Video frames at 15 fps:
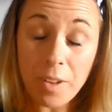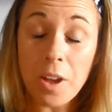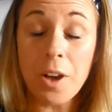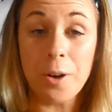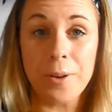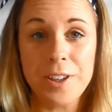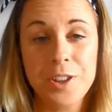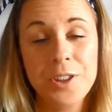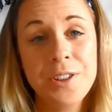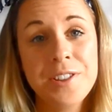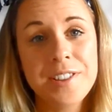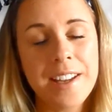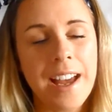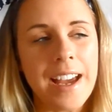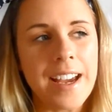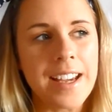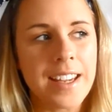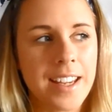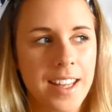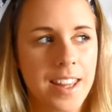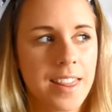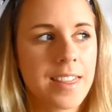I should
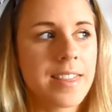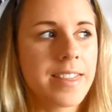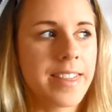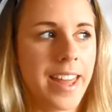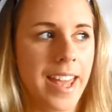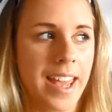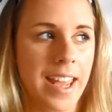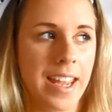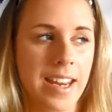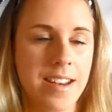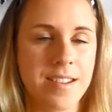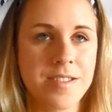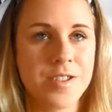say, they